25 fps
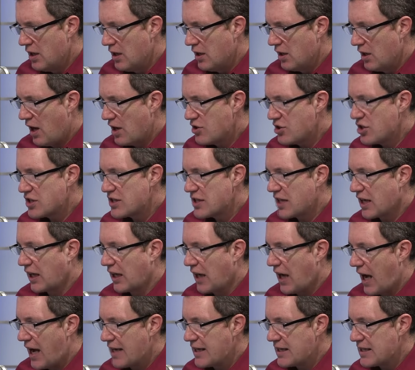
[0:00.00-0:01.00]
not just the
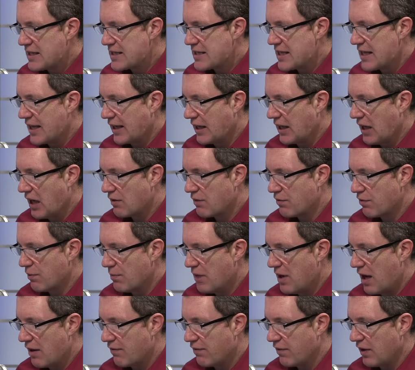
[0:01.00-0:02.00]
guidance that he got from
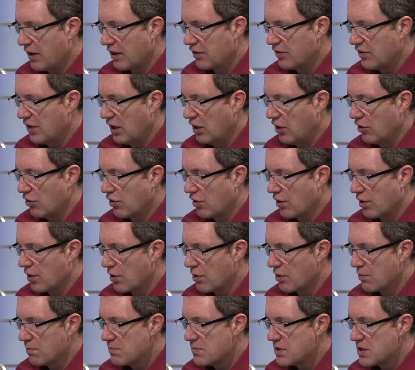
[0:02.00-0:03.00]
Netflix in
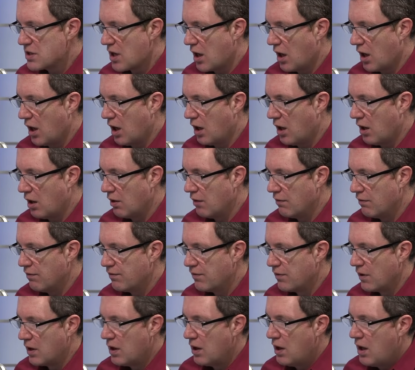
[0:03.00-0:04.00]
terms of